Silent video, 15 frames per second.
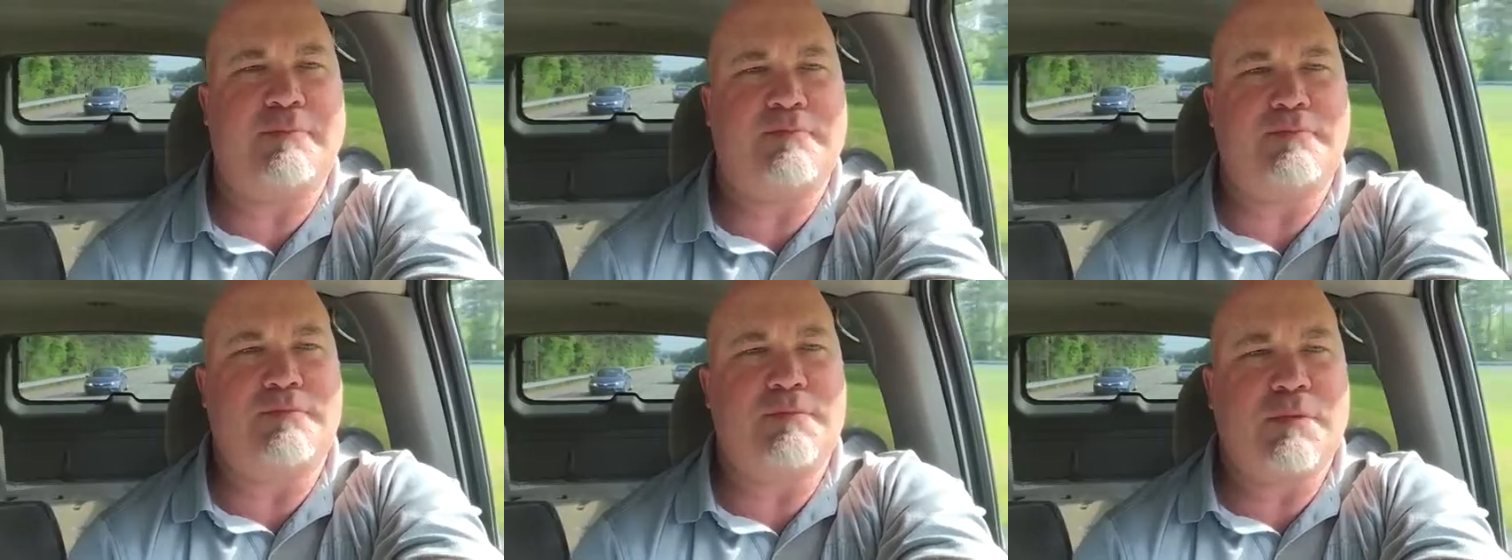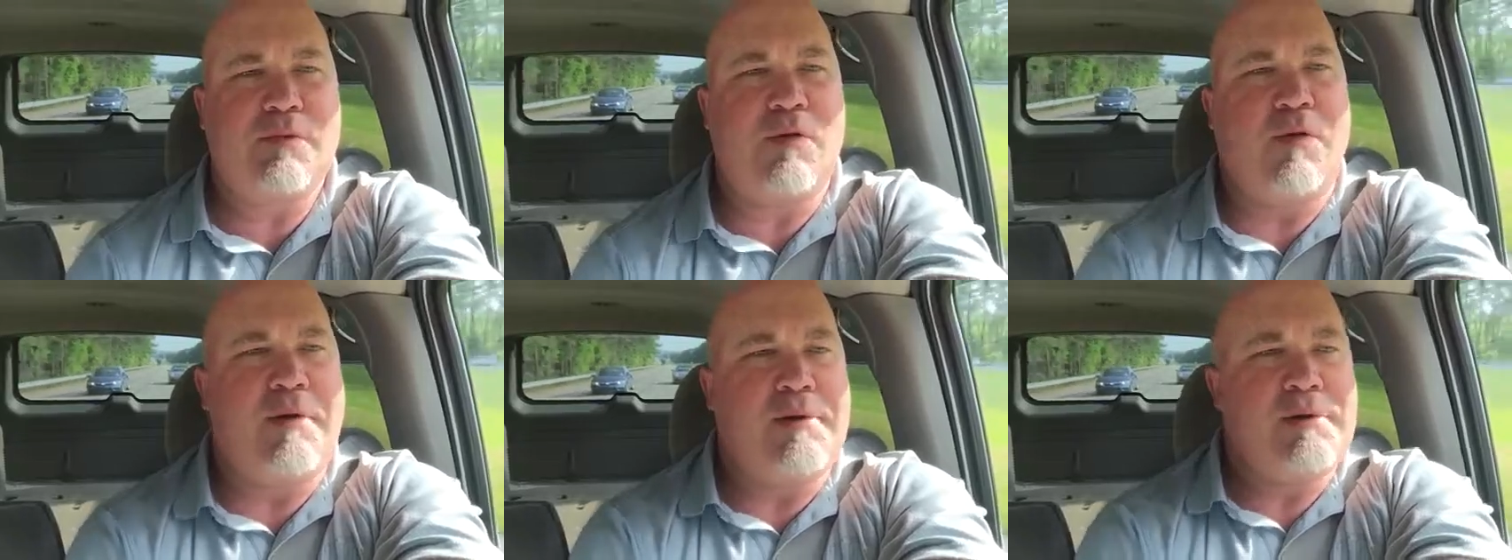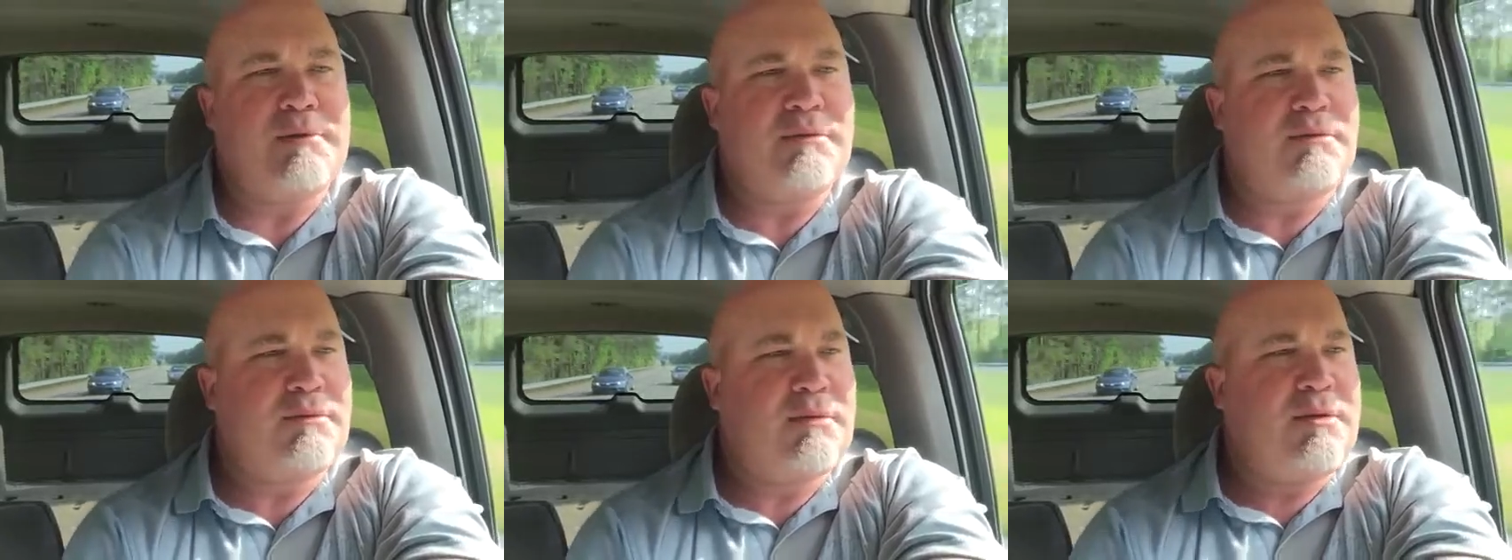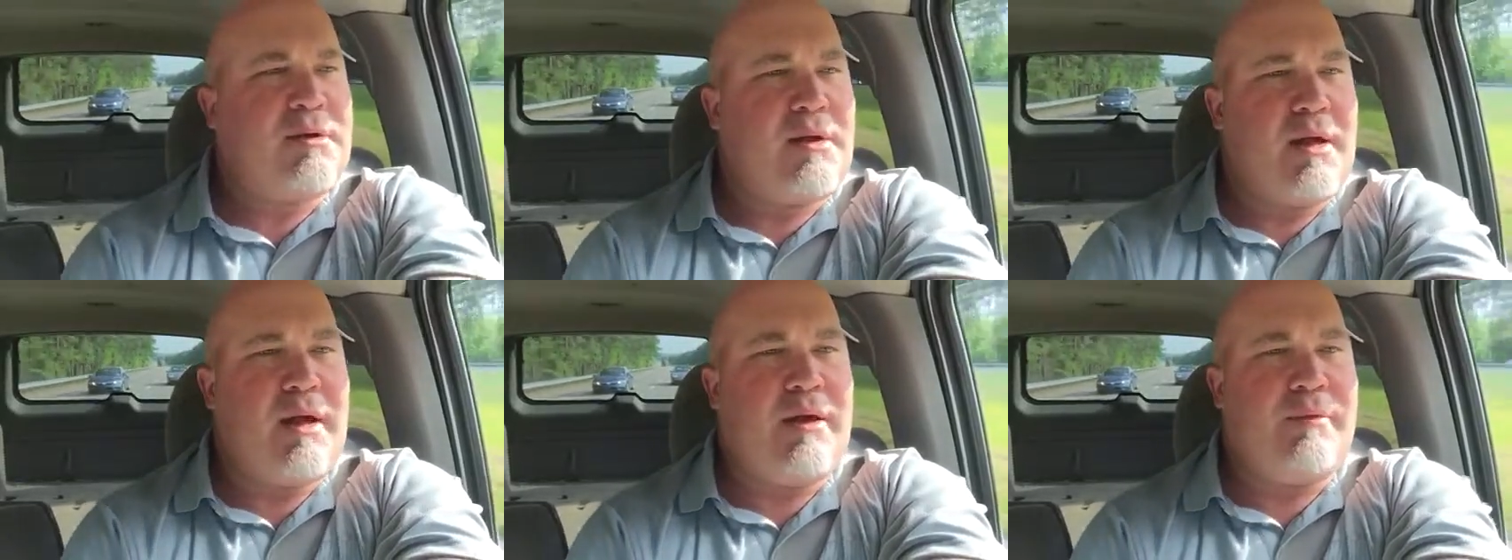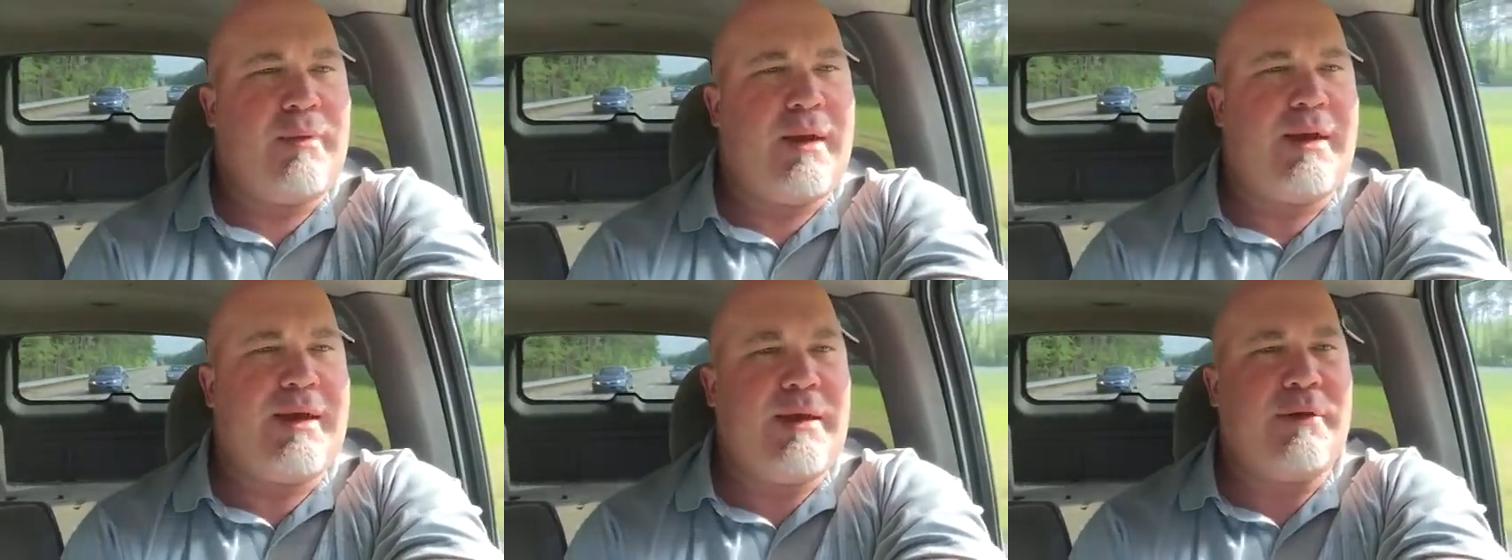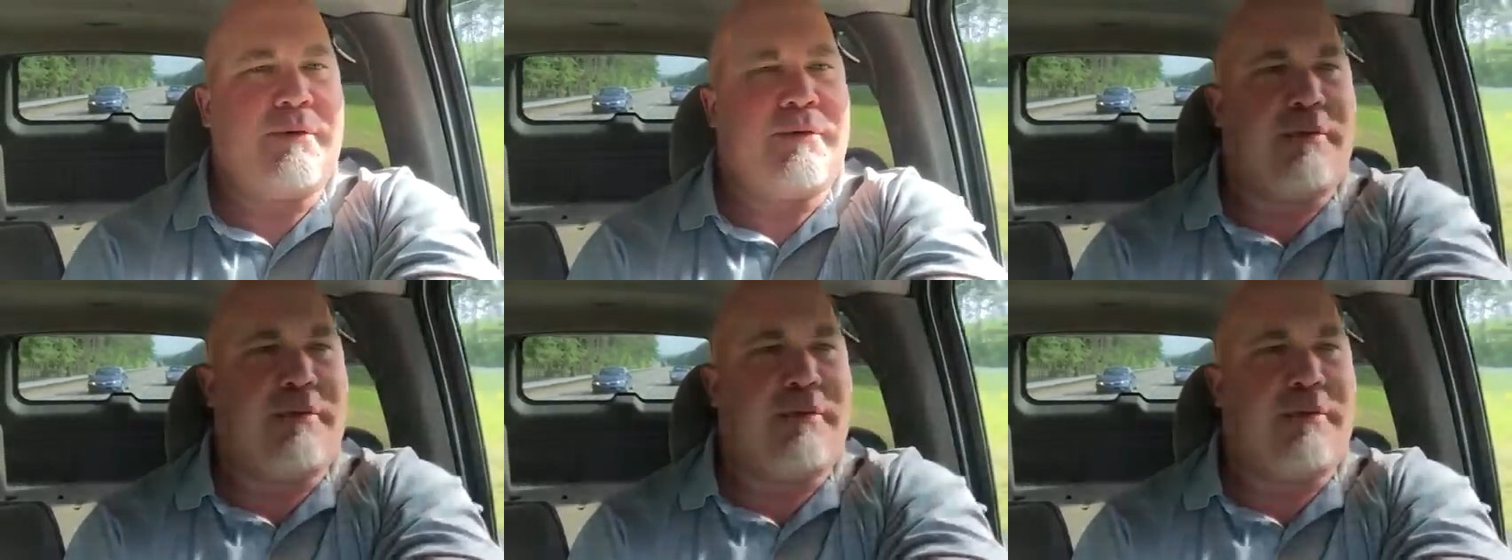When I get on